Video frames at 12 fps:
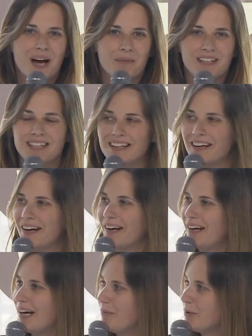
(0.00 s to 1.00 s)
I'm
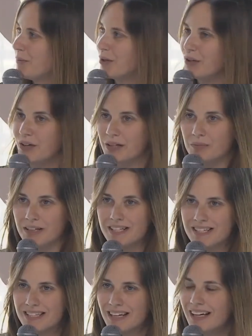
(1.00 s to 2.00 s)
Anne-Claire. I'm a partner at
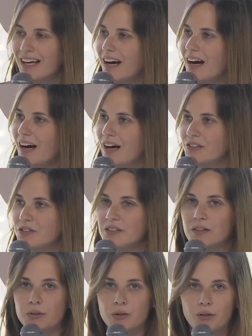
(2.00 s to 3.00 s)
Blisce. To
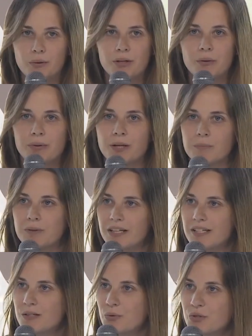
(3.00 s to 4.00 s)
tell you a little bit about
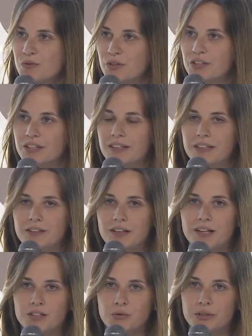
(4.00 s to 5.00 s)
Blisce, it was founded in
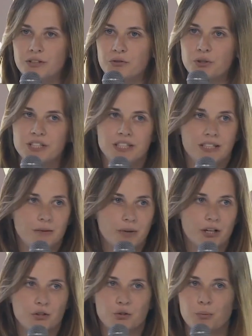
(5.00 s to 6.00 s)
2014
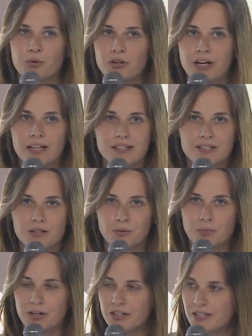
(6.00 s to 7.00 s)
by entrepreneur Alex
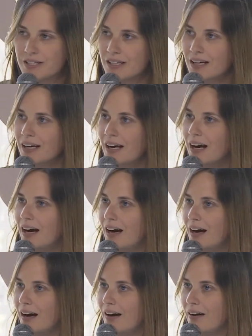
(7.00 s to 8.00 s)
on Mars.
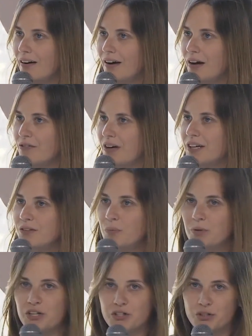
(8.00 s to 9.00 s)
I've had the
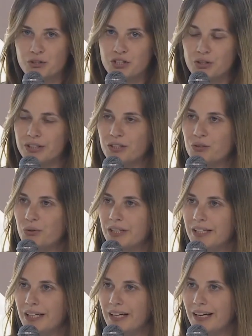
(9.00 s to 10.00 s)
pleasure to join in
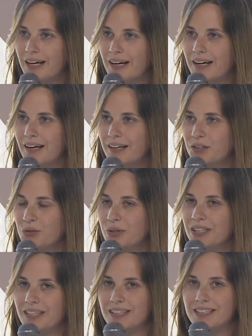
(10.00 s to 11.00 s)

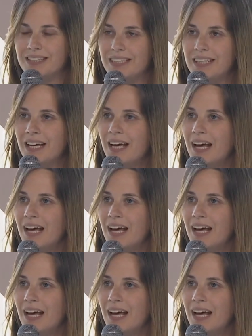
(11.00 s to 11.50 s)
2019.